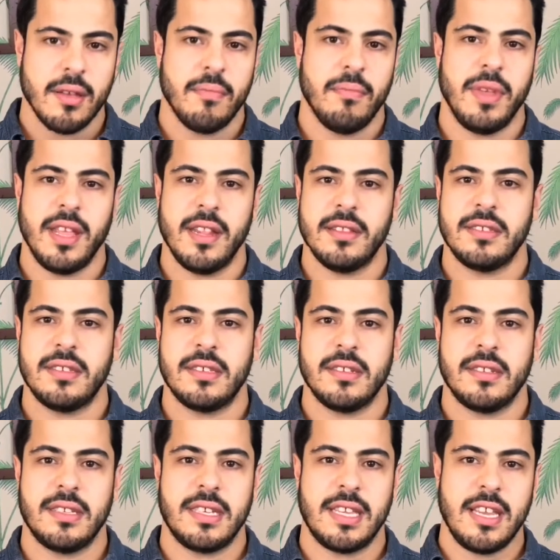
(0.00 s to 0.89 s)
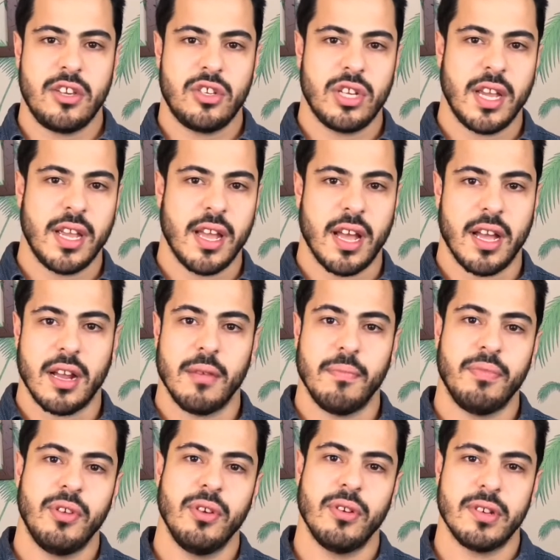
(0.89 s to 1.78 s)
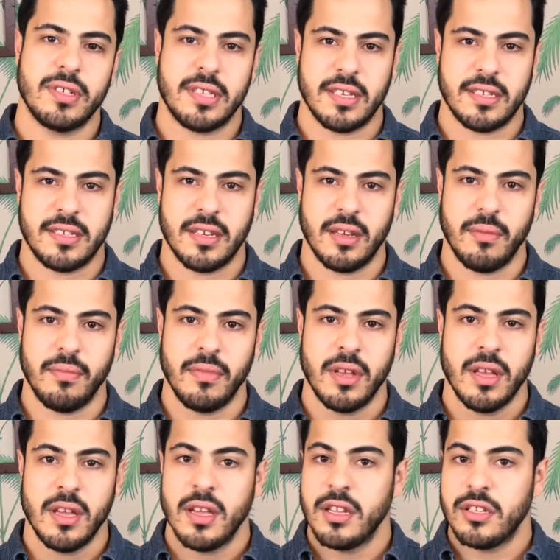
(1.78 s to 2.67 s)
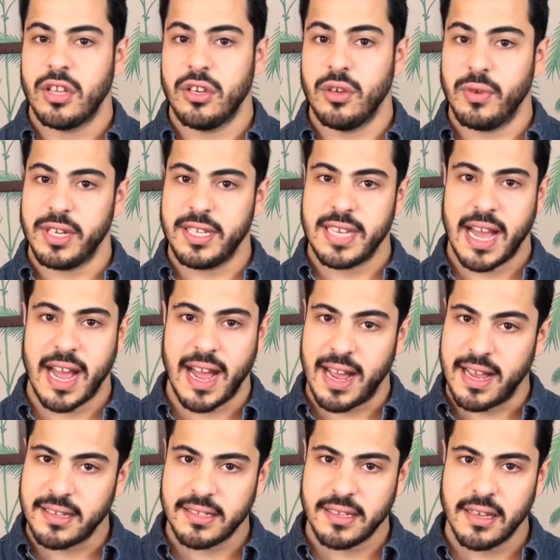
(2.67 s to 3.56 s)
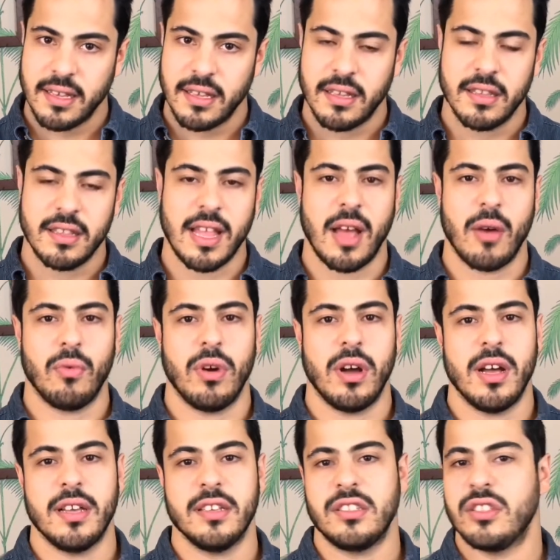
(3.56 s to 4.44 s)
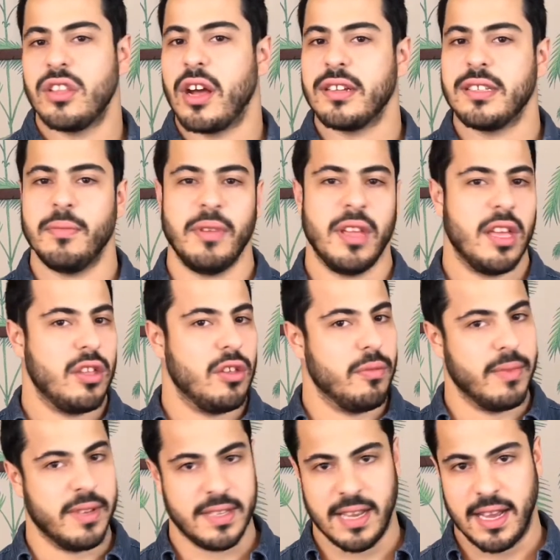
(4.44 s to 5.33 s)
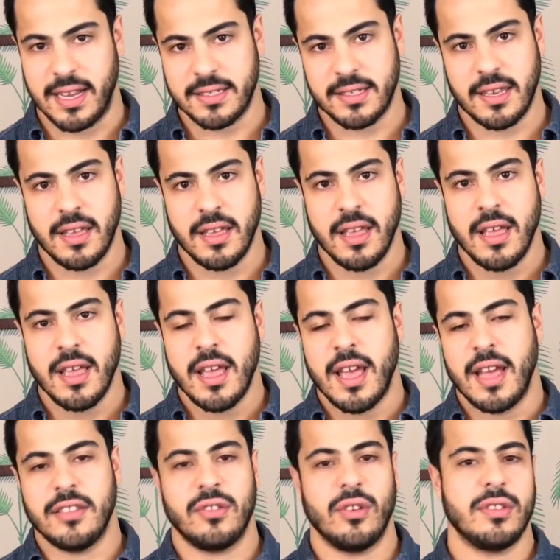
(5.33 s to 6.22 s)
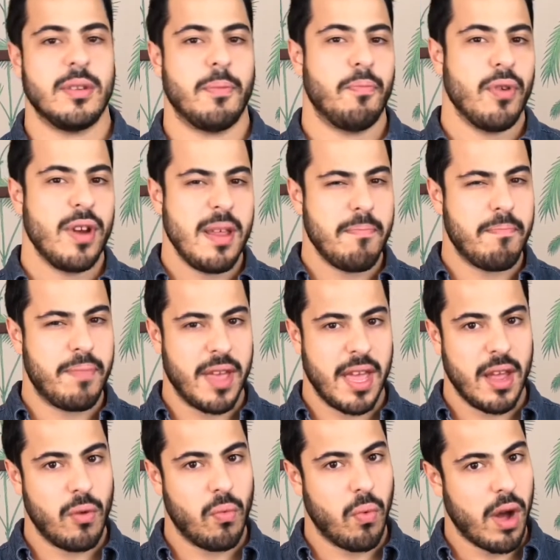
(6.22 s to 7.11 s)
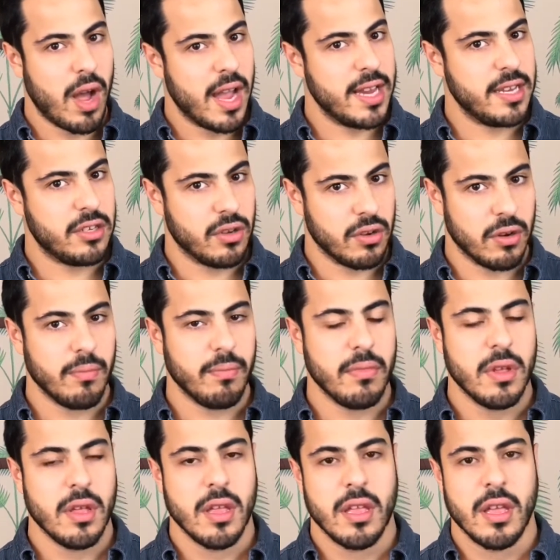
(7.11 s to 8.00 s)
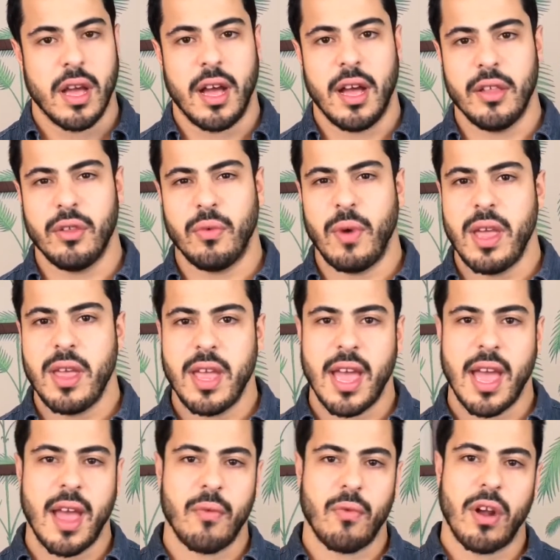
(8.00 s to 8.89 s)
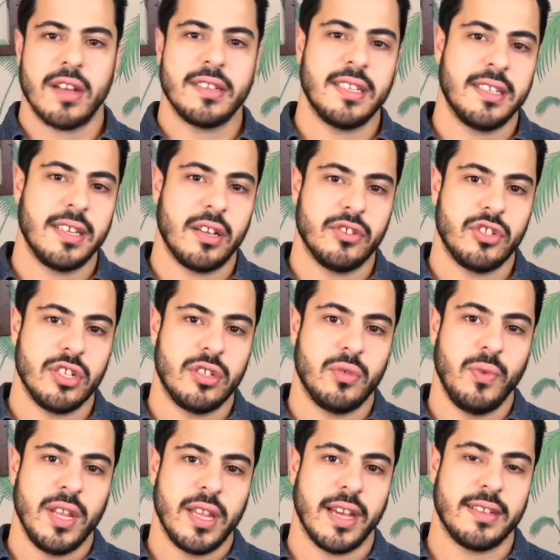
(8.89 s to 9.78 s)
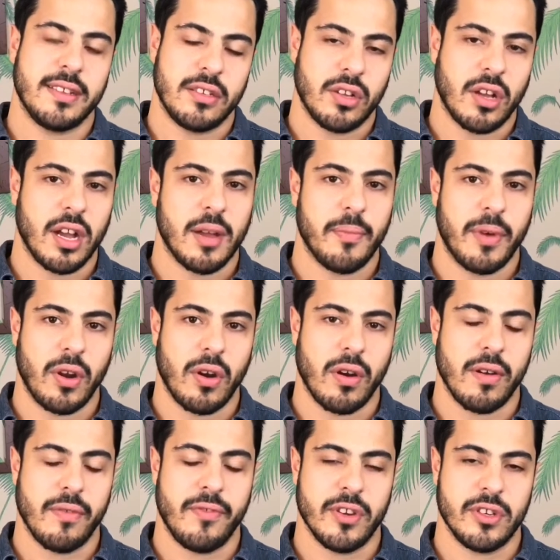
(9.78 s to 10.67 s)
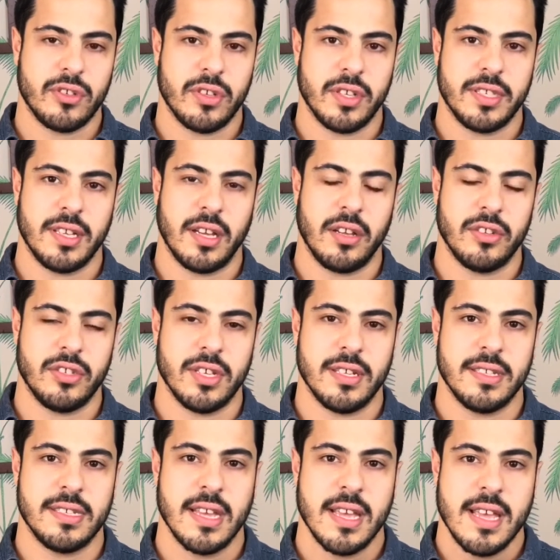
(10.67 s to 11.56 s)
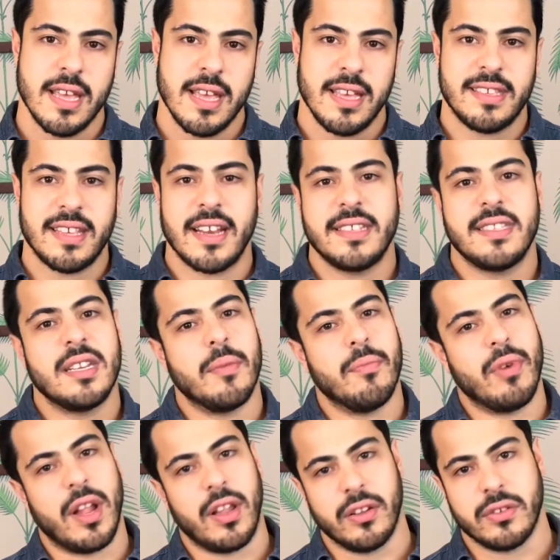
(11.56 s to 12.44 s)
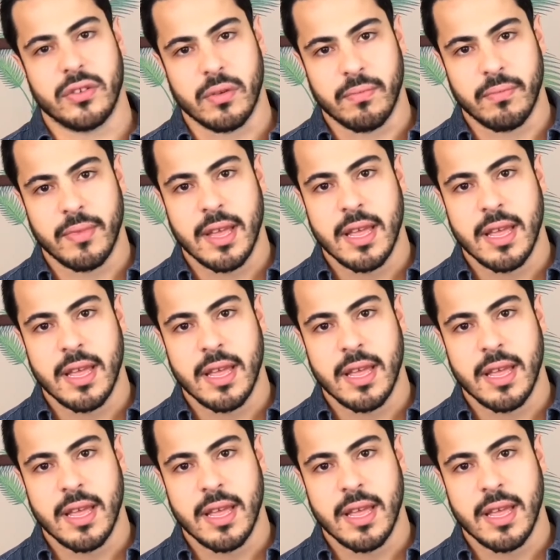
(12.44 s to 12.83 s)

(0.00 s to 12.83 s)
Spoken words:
means teaching a computer system to do a task that was thought to be a human task. And so it's a pretty big, wide term. The way at ROSS Intelligence we like to talk about artificial intelligence is that it's an umbrella term.